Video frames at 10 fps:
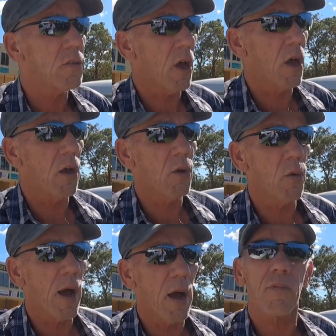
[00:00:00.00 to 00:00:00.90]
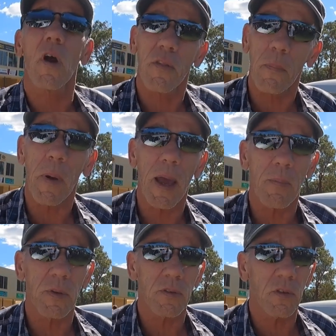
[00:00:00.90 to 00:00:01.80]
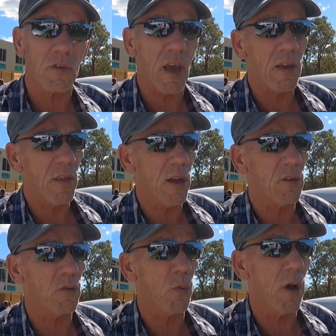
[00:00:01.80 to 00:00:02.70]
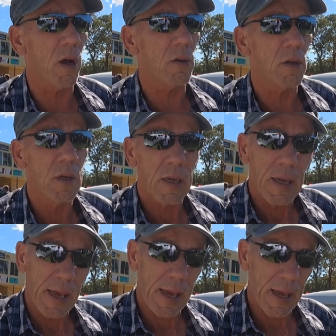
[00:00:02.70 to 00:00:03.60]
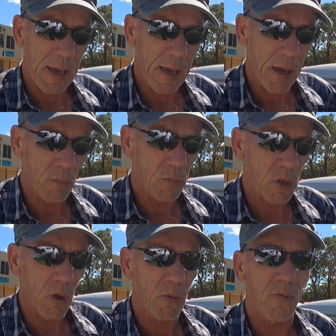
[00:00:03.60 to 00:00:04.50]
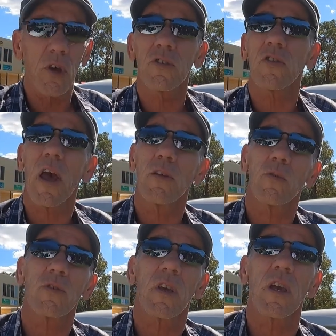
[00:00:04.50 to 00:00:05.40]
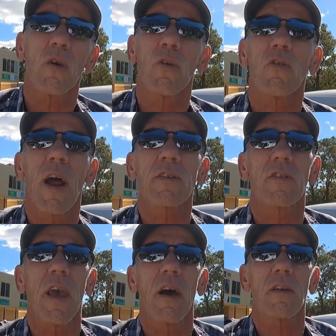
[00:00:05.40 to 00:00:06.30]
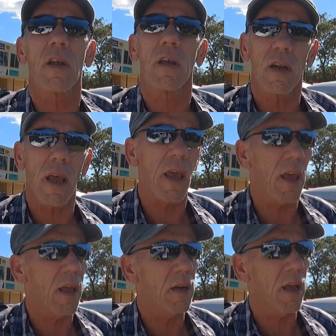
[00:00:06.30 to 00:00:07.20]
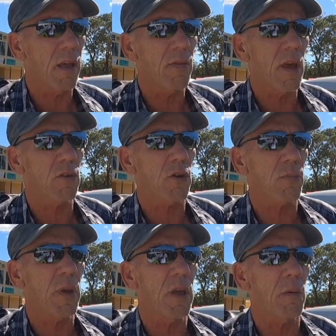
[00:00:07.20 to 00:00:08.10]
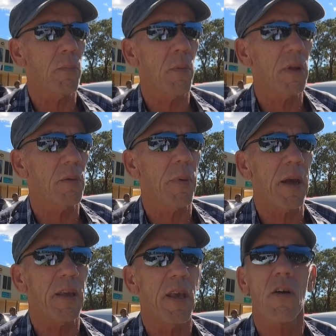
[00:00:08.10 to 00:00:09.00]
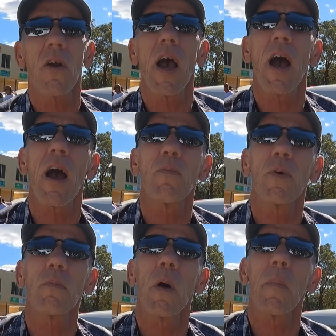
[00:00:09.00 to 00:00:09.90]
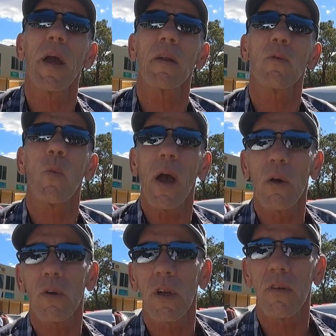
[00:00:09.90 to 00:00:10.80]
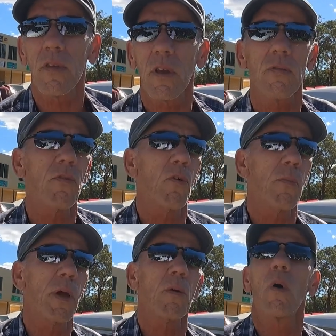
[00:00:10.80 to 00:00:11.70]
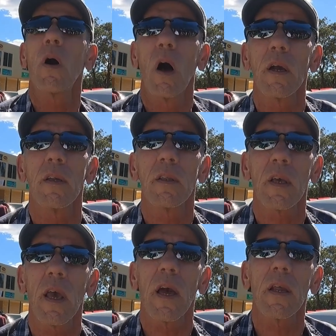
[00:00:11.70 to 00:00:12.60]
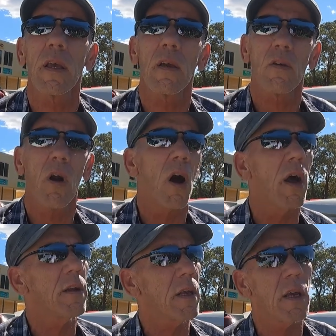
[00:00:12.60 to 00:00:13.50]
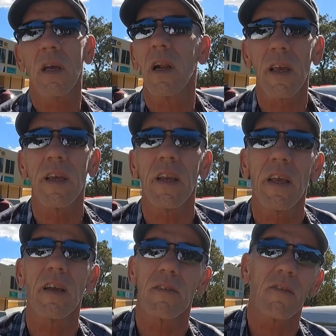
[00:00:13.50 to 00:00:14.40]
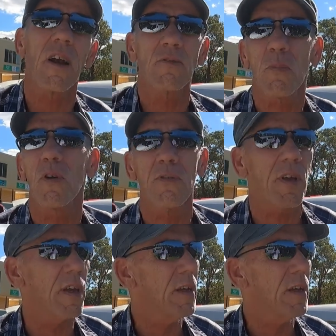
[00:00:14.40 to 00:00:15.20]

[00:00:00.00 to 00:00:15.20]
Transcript: So I've got the papers to say that as well. So first stage was to get all the rust out, and that took me probably about a year and a half with my mate who welded everything for me while I did the cutting and grinding and cleaning and rust proofing.